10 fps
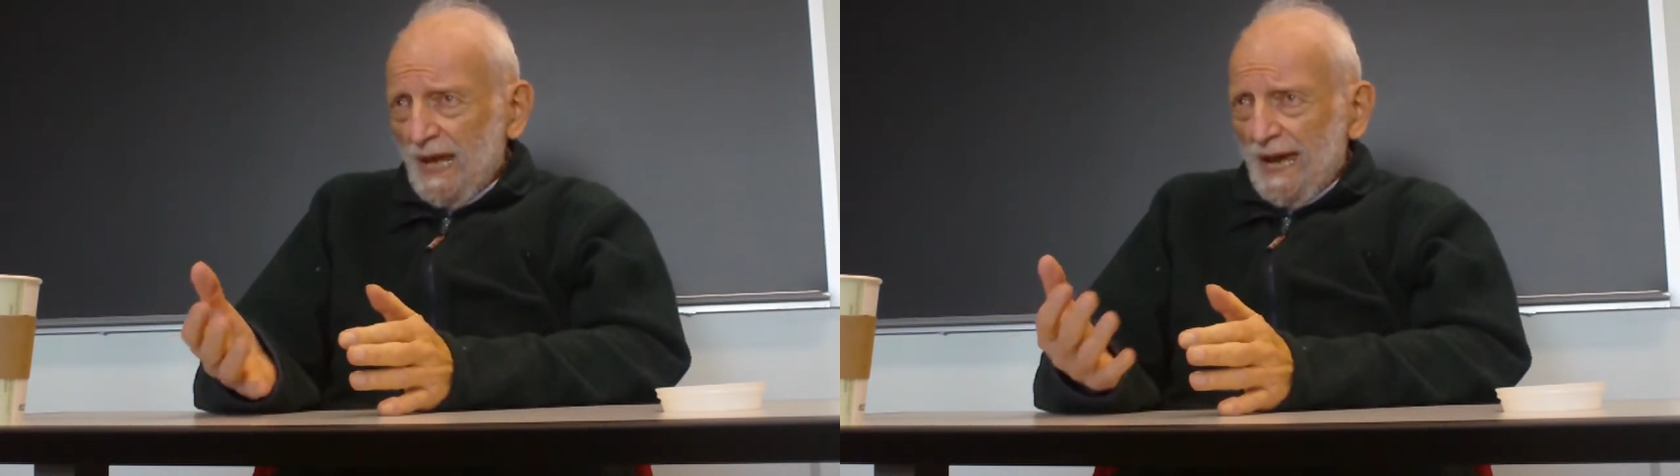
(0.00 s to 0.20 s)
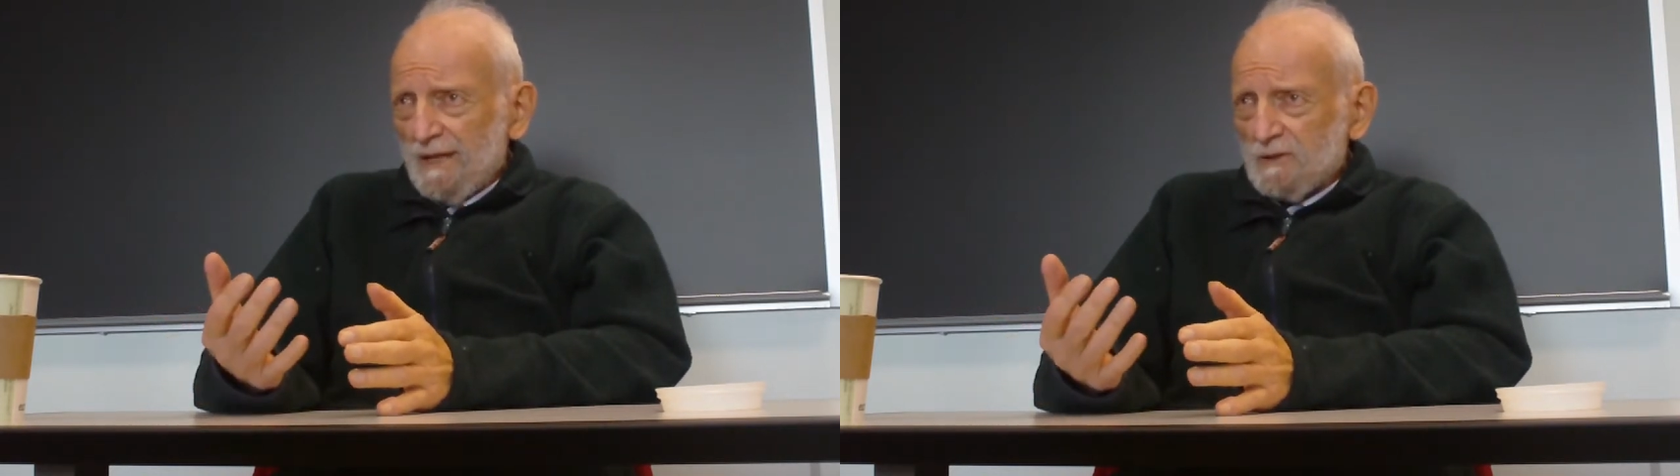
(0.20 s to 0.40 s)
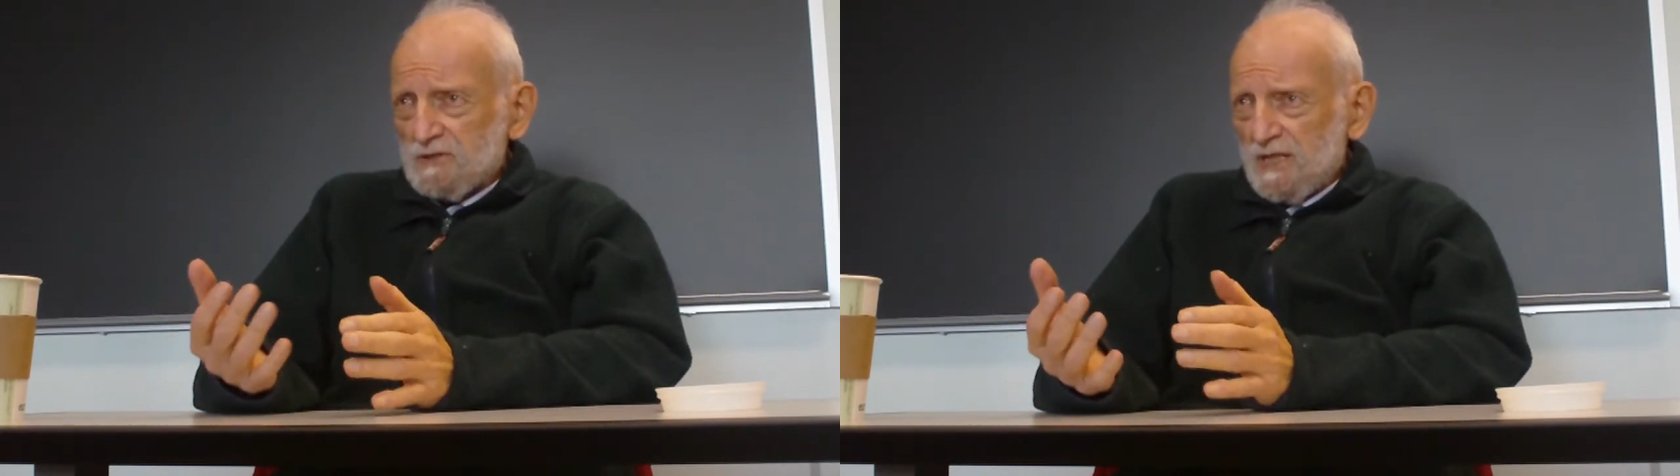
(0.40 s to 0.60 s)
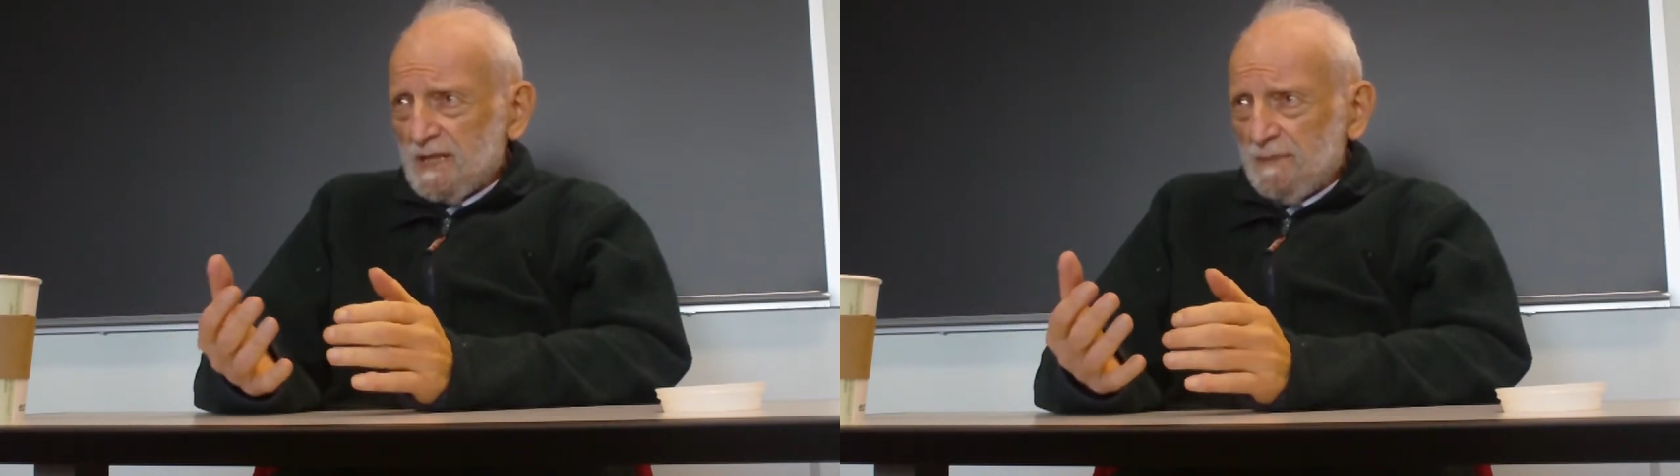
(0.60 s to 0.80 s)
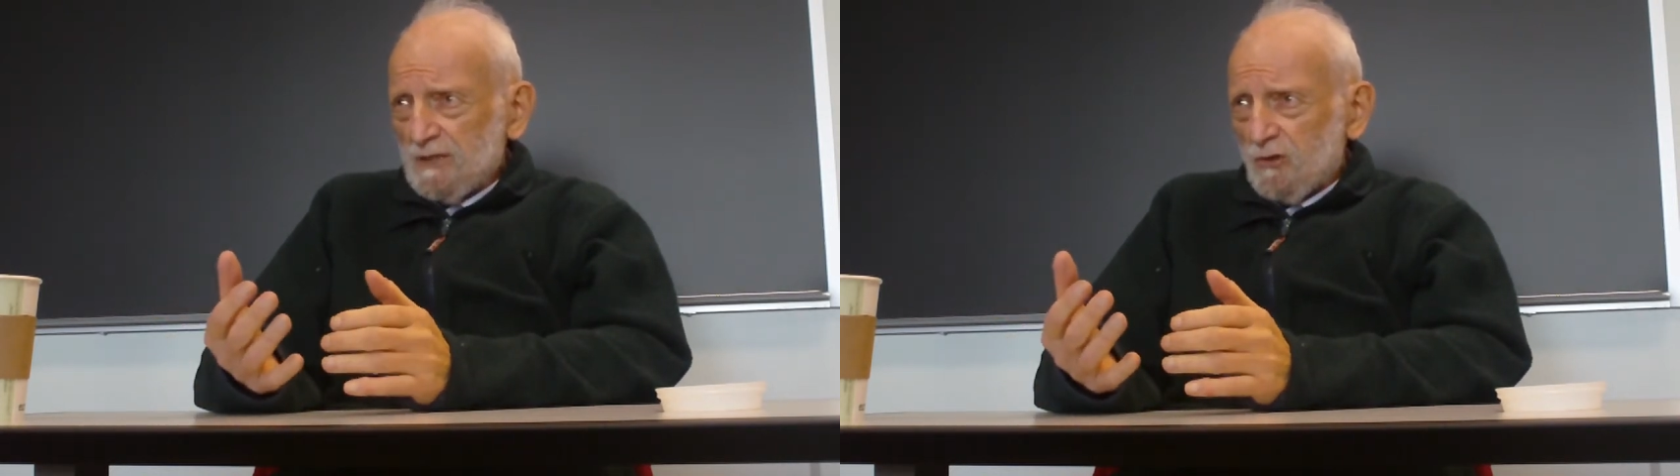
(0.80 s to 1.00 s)
And you see
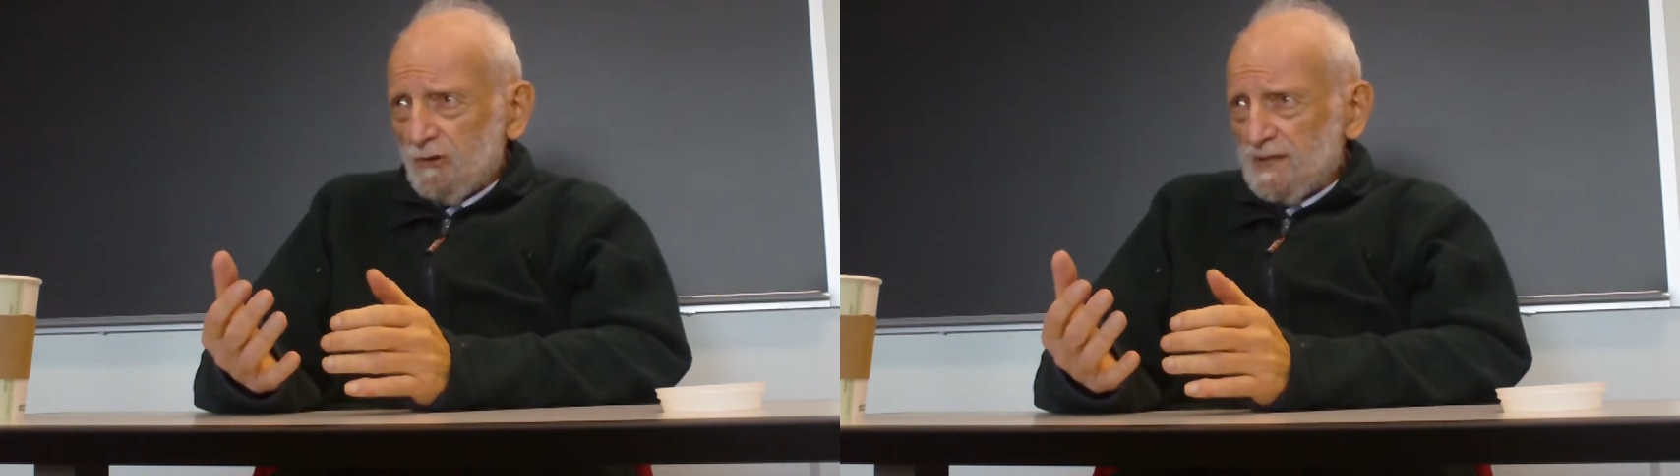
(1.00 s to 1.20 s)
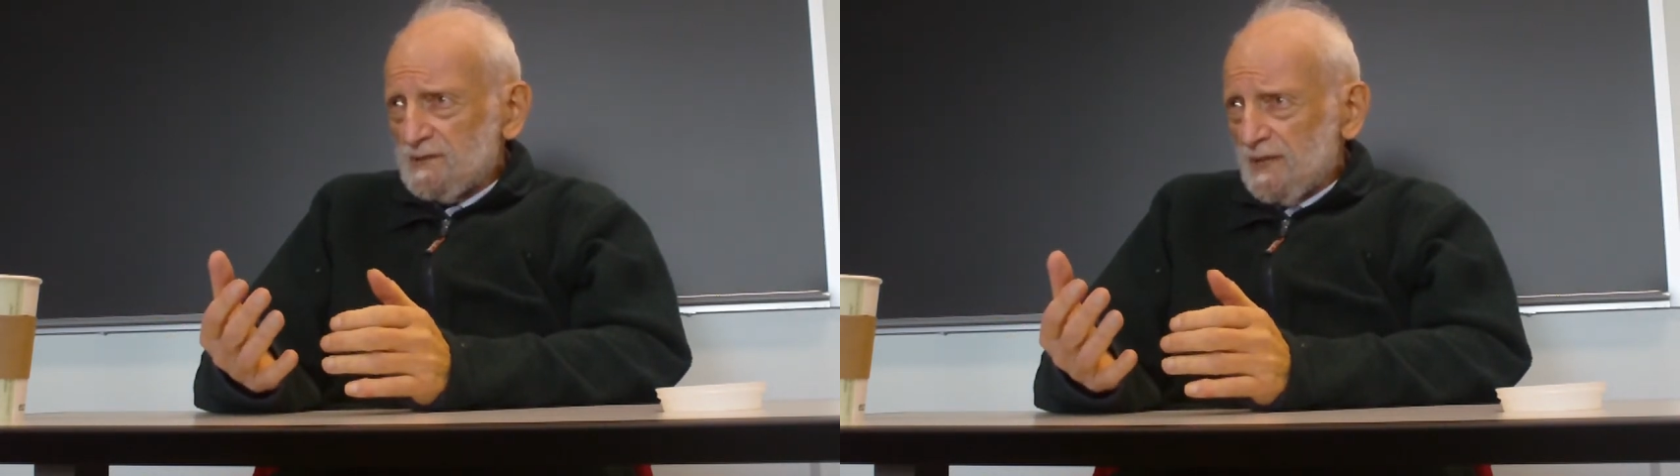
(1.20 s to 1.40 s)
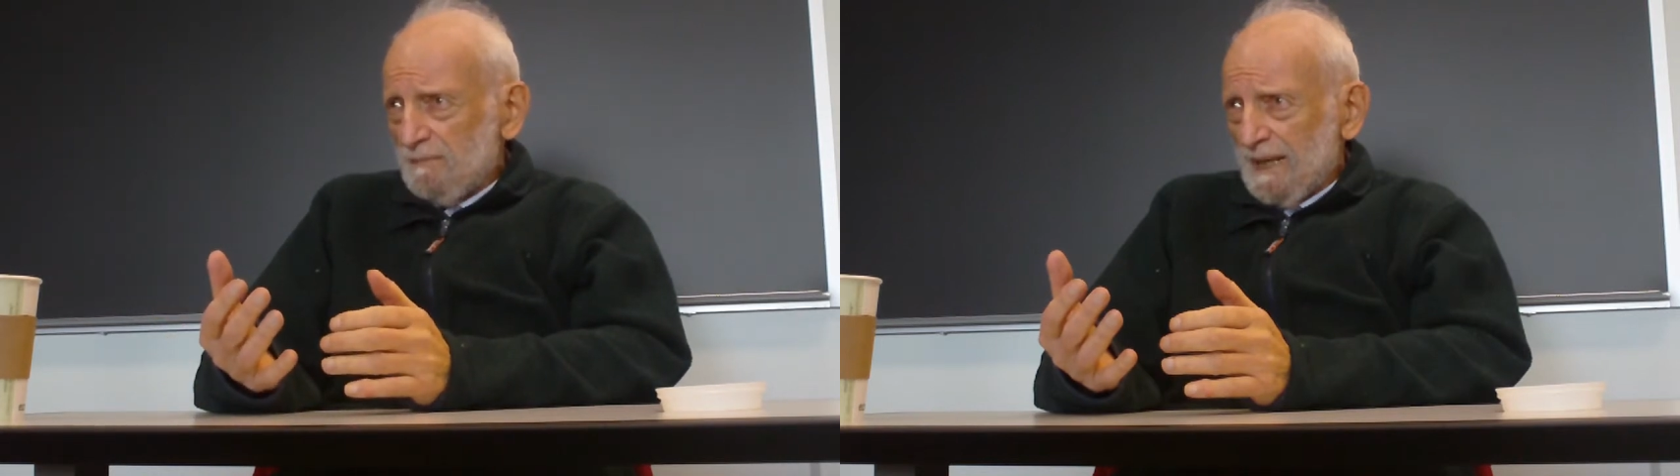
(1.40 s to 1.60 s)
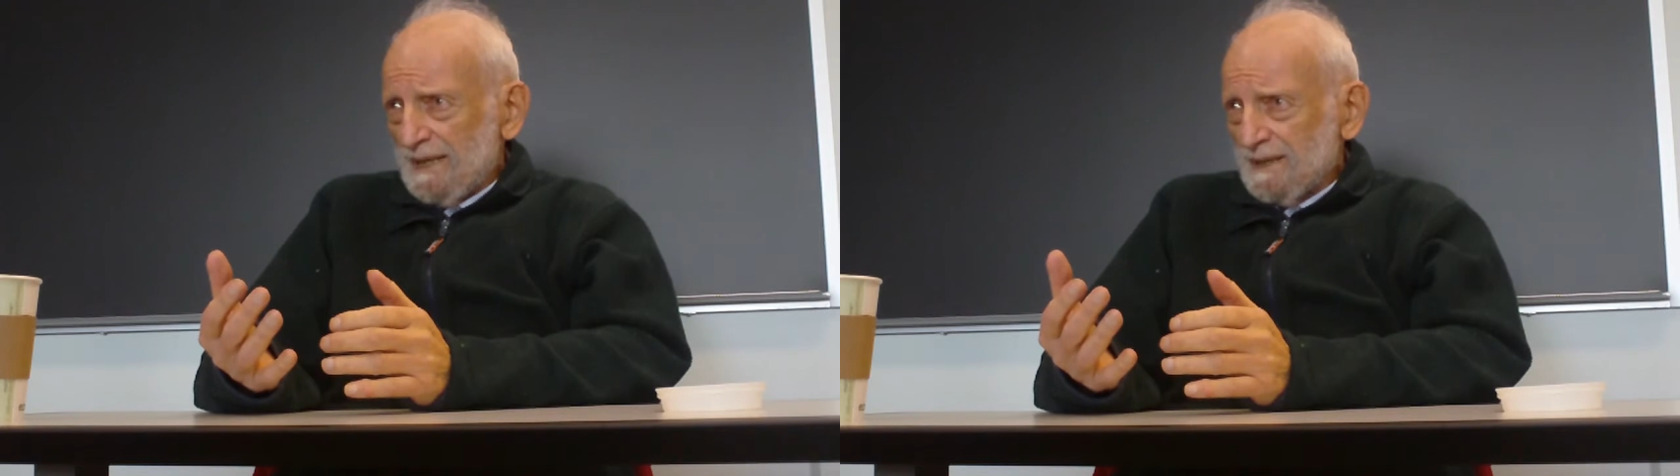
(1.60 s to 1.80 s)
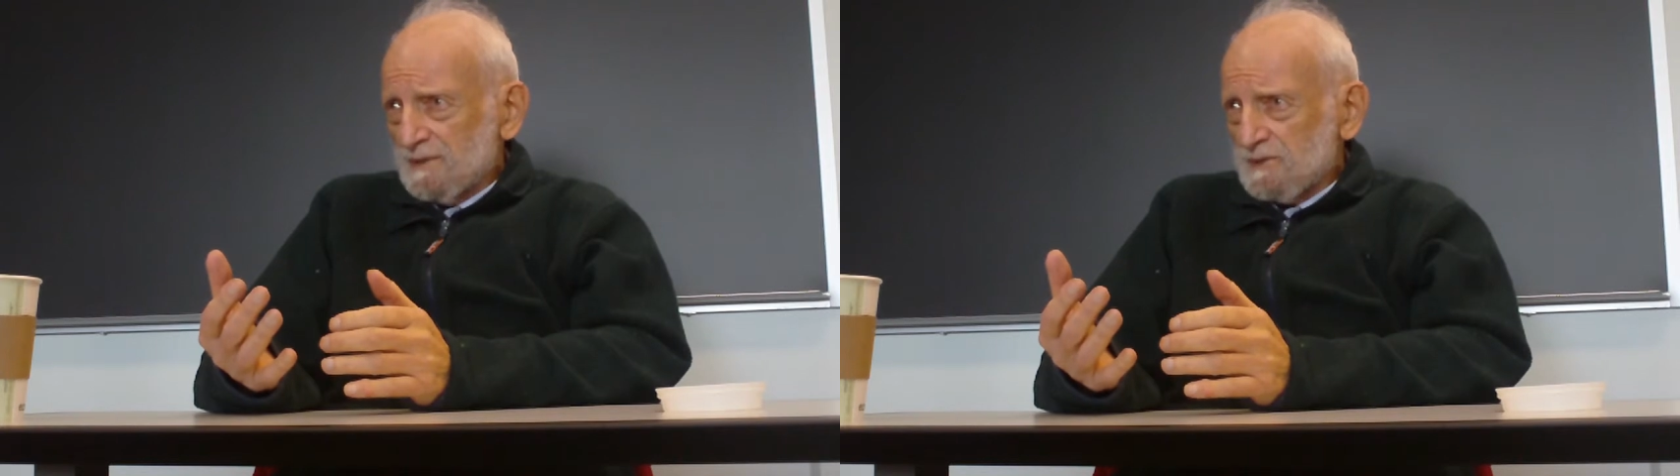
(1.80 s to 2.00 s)
them increase in
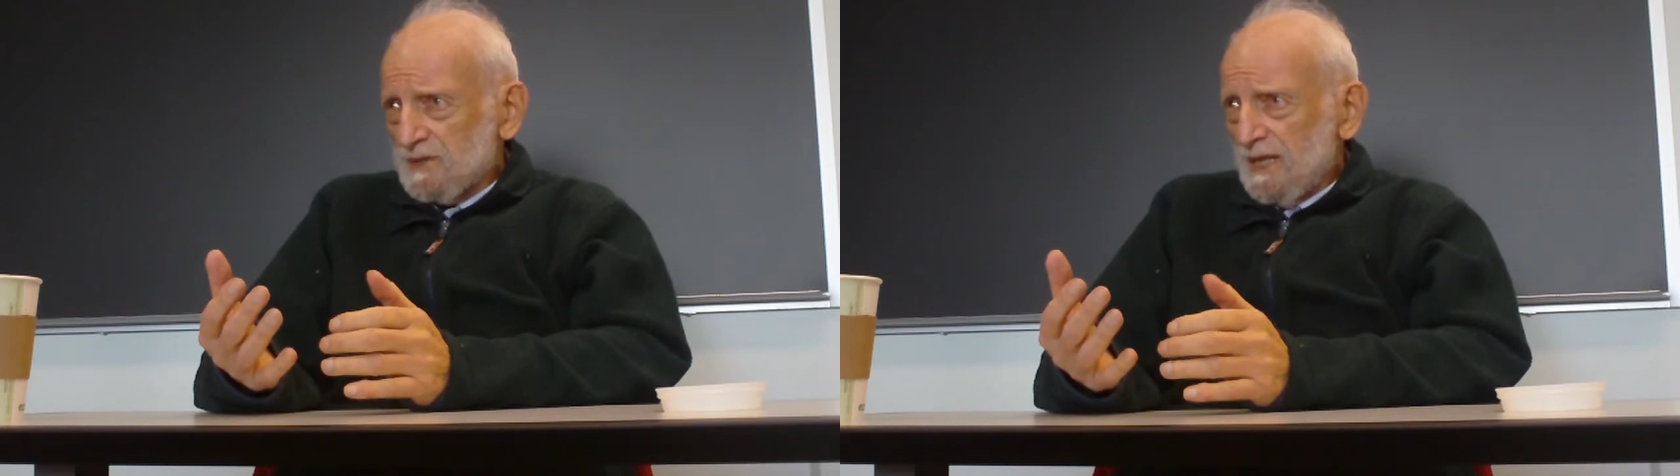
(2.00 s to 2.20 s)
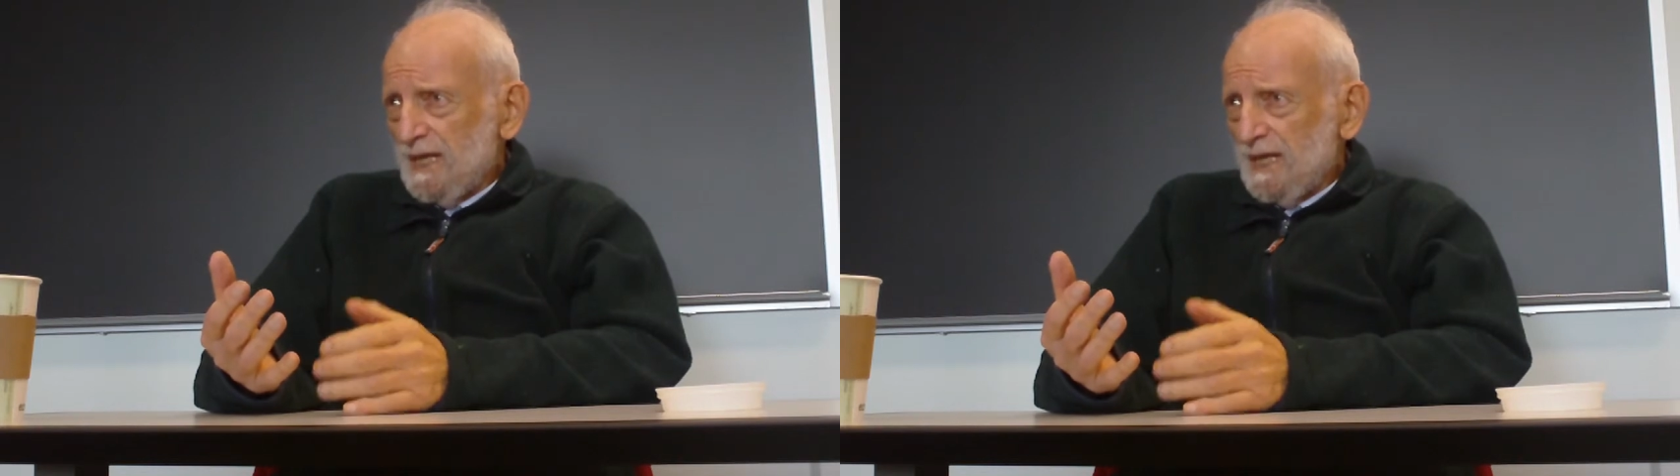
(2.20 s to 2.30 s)
abundance